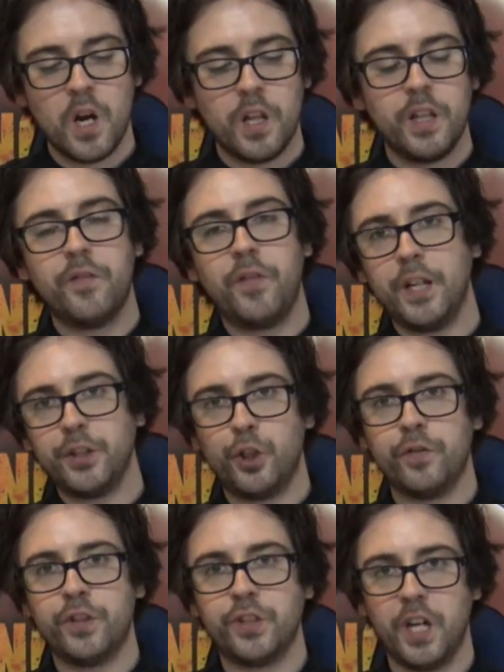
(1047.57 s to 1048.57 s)
The advantage
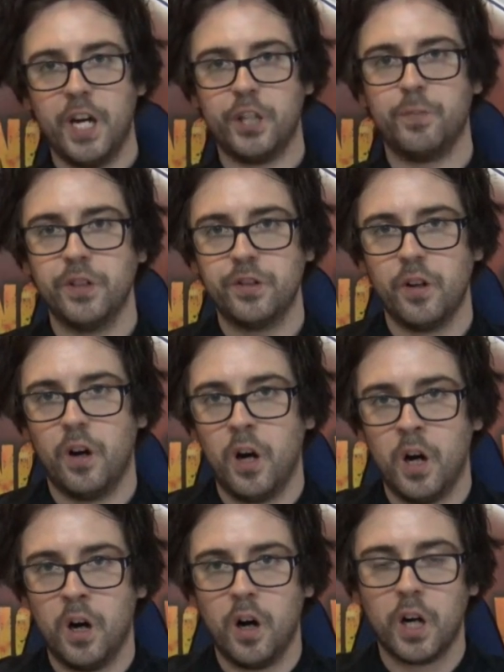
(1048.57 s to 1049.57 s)
of detachments
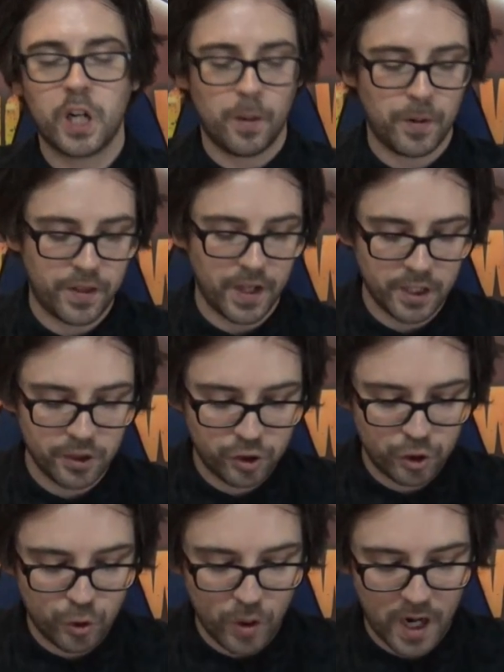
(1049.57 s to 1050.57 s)
are a couple of things.
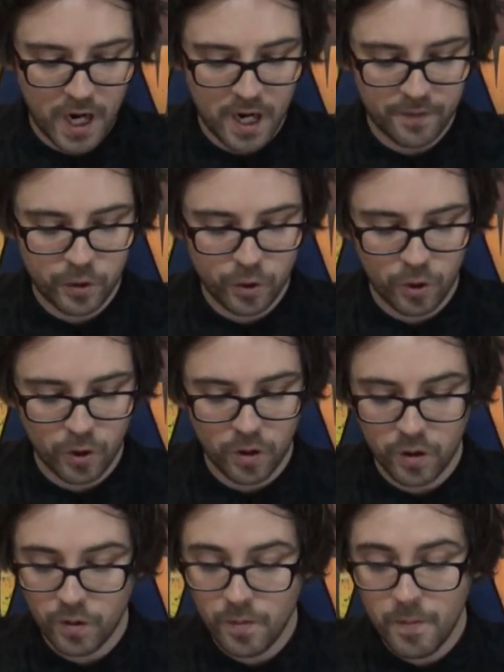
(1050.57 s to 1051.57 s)
You have
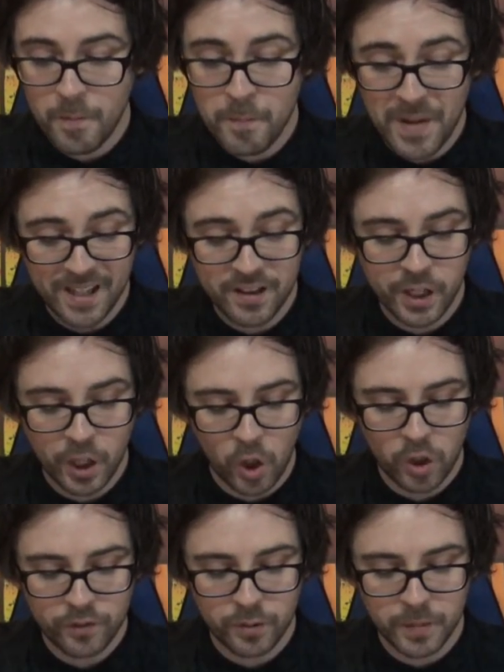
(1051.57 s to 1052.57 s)
mainly
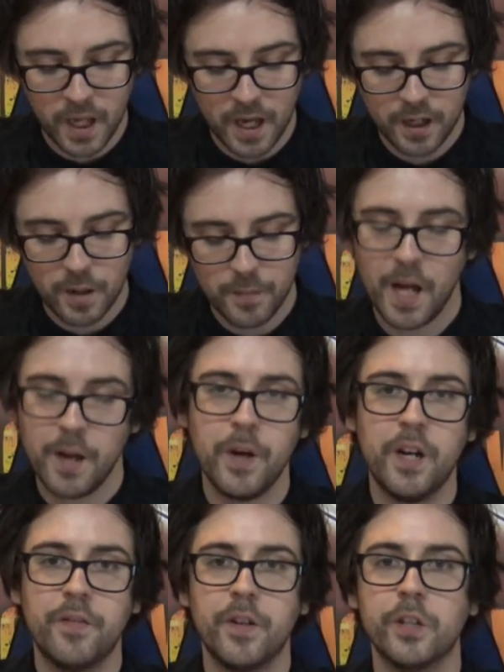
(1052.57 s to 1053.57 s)
all of them get command
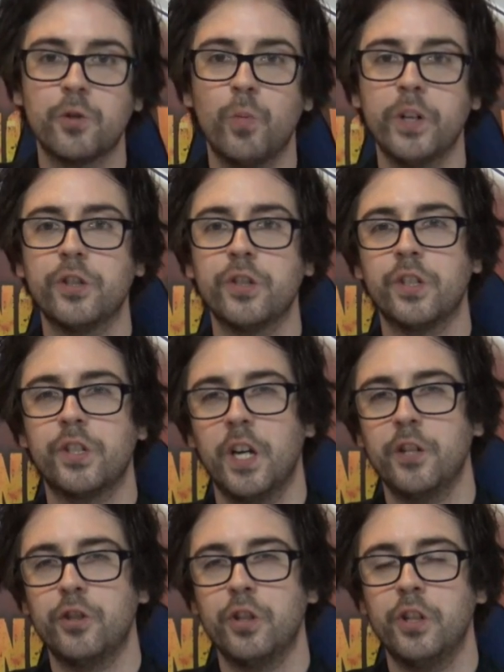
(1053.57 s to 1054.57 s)
benefits, which is
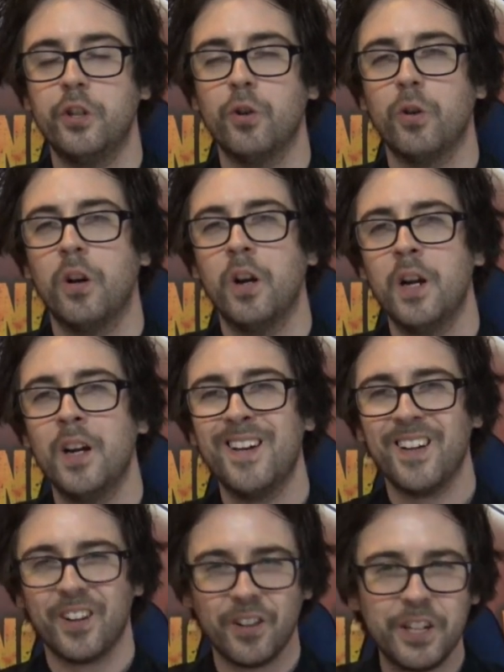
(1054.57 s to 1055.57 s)
essentially your
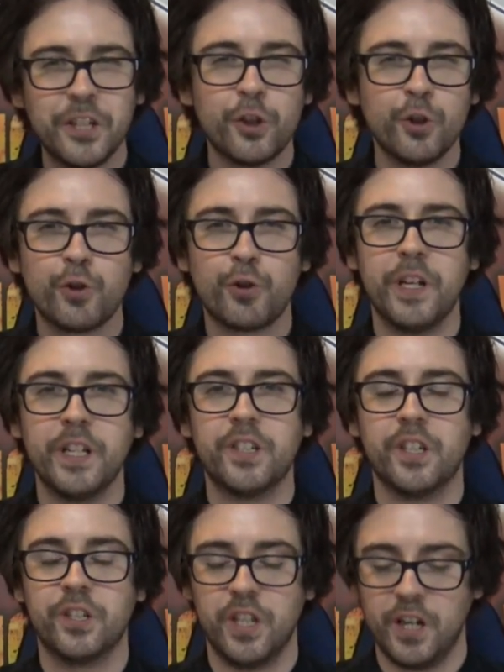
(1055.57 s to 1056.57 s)
legion traits,
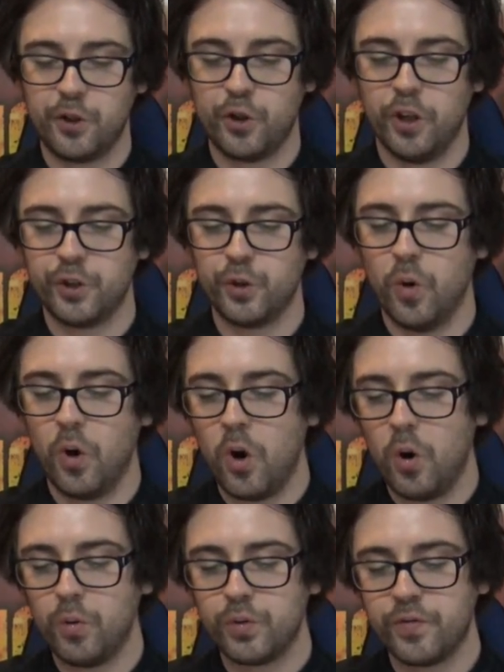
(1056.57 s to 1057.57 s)
etc. So
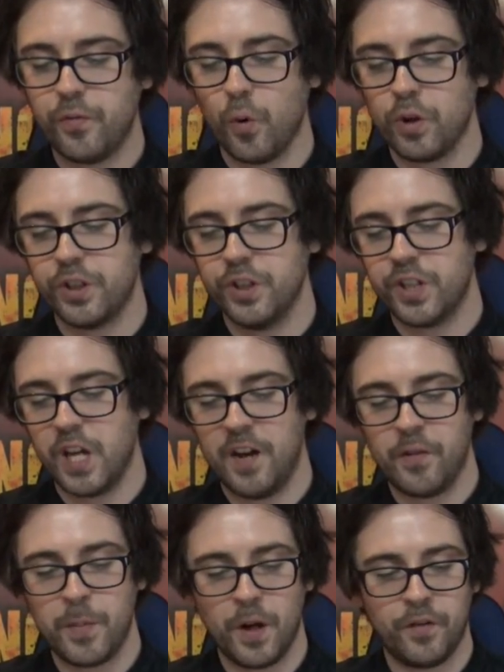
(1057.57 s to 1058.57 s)
all forces
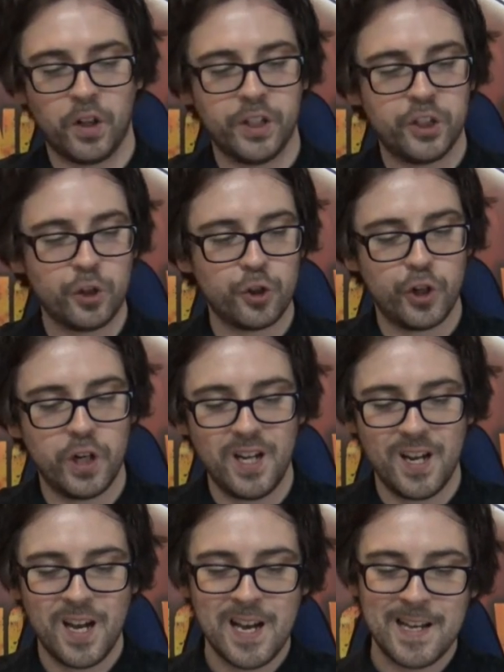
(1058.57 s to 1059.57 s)
have a bit of a legion
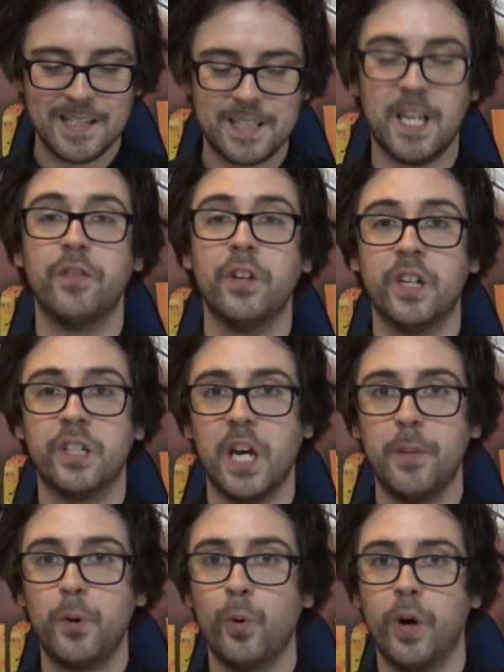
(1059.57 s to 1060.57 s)
trait. To give you an
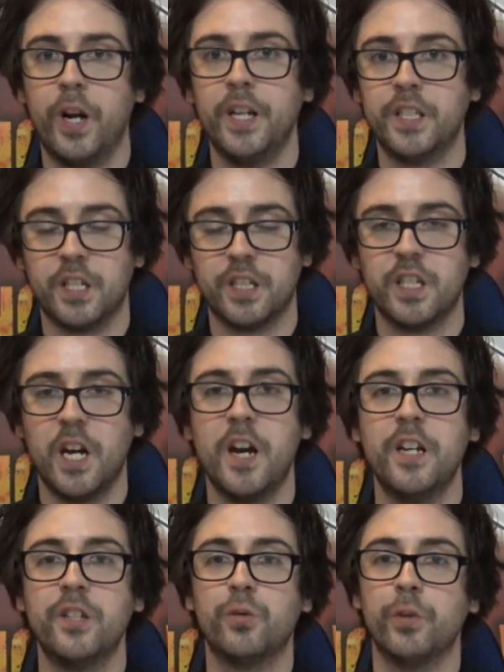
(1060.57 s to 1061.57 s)
example, Heretic
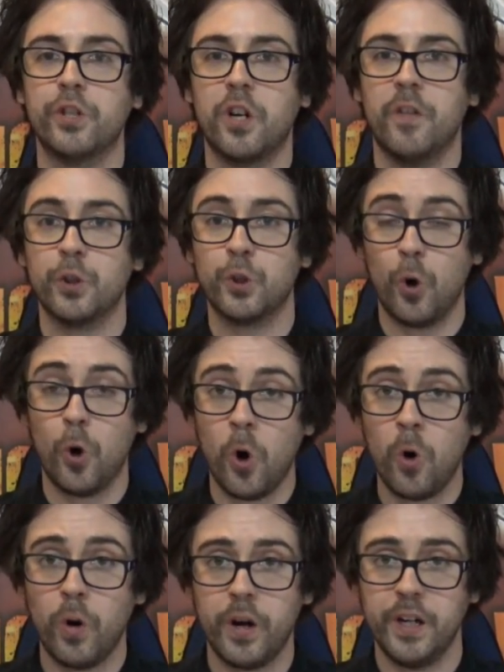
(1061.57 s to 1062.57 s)
Astartes, which covers
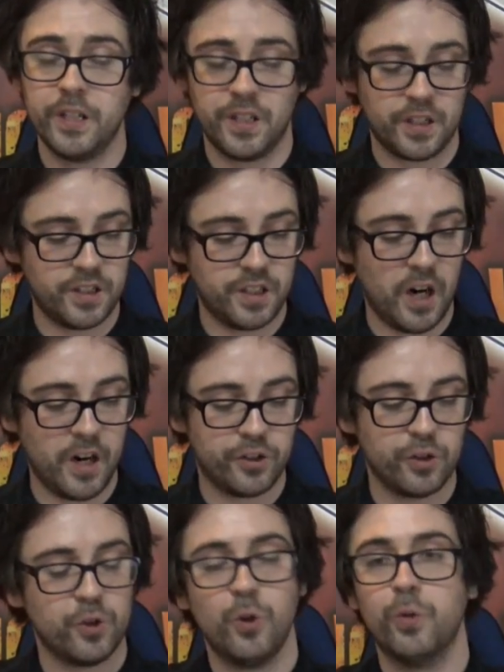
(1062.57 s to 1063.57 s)
all Heretic Astartes,
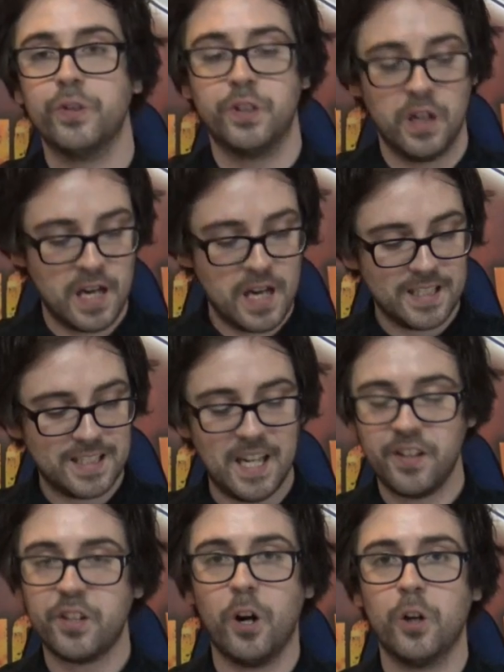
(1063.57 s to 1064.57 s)
there's no
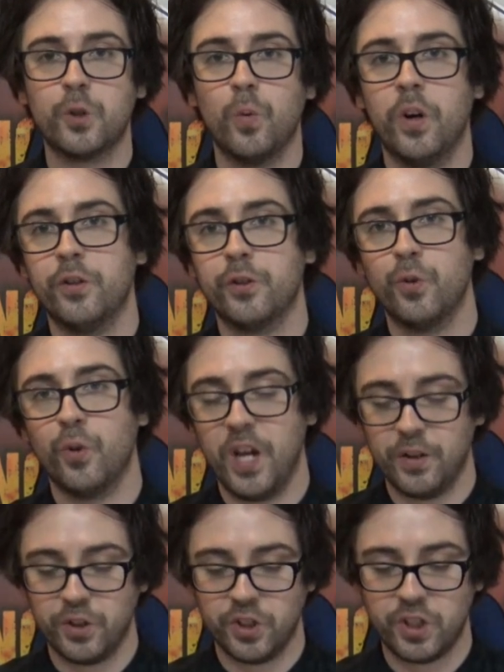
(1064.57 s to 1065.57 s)
Death Guard one, there's no
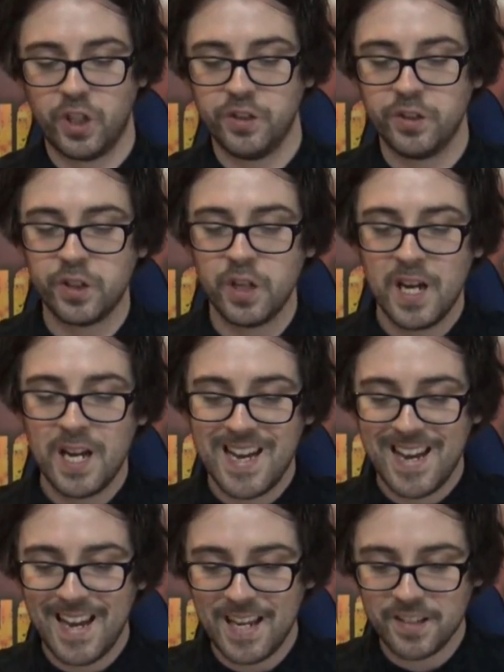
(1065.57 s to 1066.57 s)
Thousand Suns,
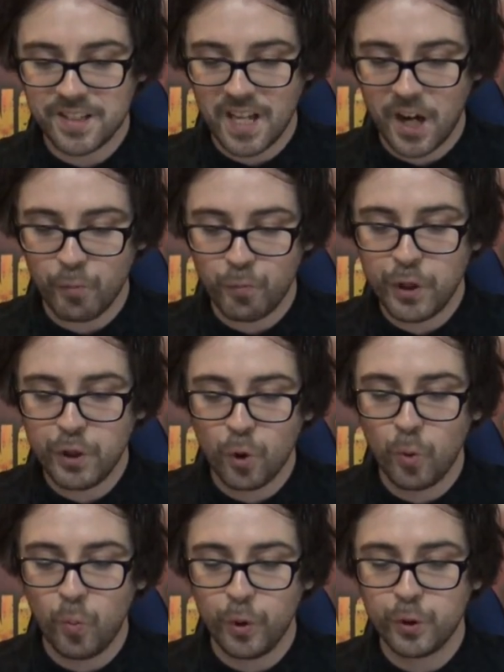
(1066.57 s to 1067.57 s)
is that
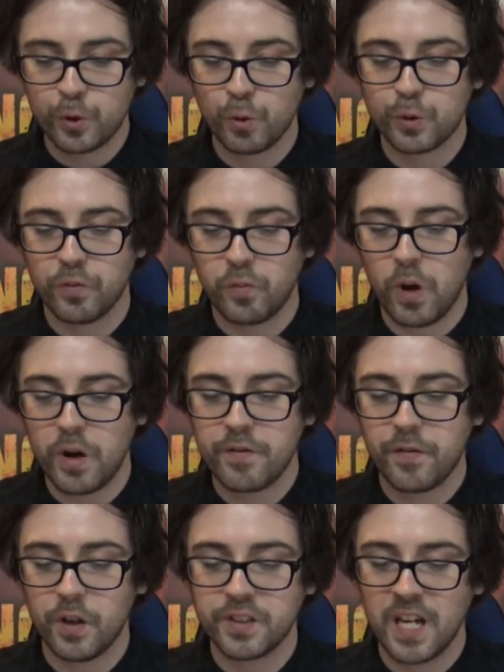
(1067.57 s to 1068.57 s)
reroll wound rolls of 1
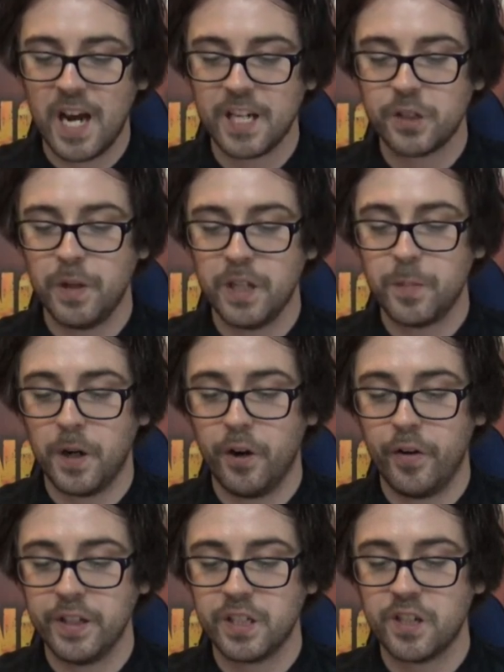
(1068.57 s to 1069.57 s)
for attacks made by
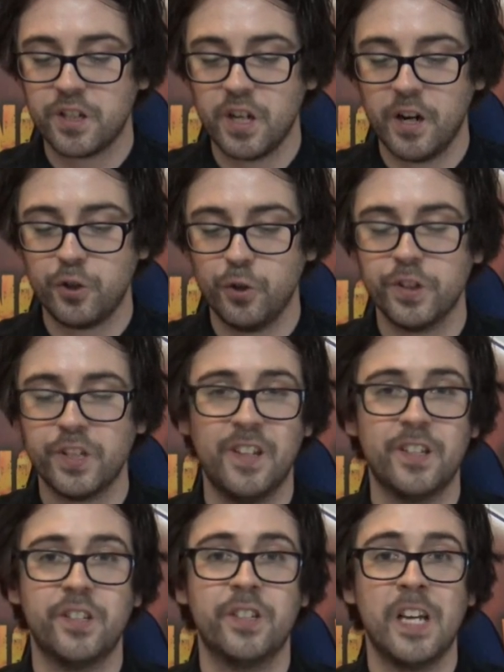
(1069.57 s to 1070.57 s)
Heretic Astartes units in
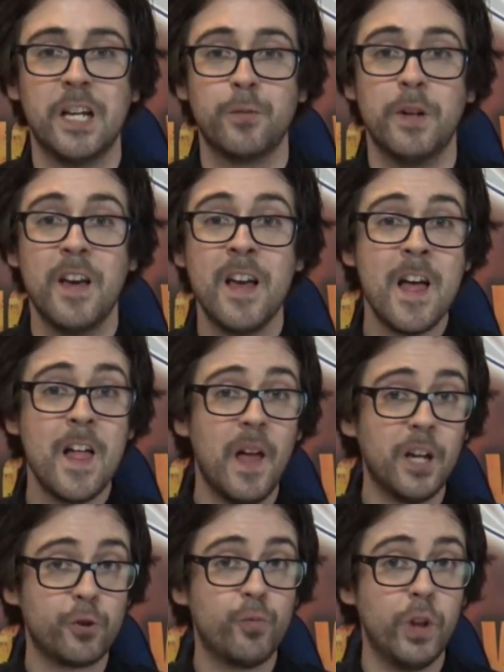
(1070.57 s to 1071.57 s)
this detachment.
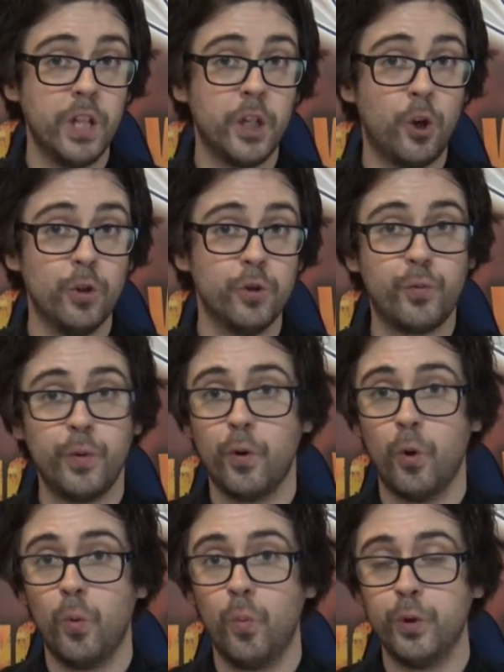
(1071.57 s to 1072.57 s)
That's really good,
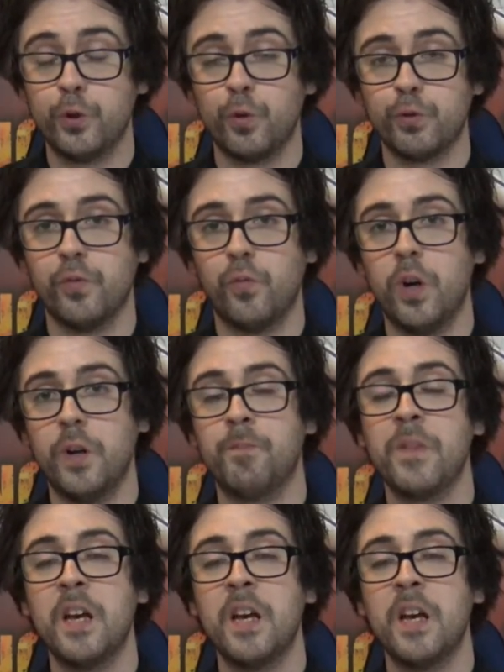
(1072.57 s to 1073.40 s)
reroll wound rolls of 1.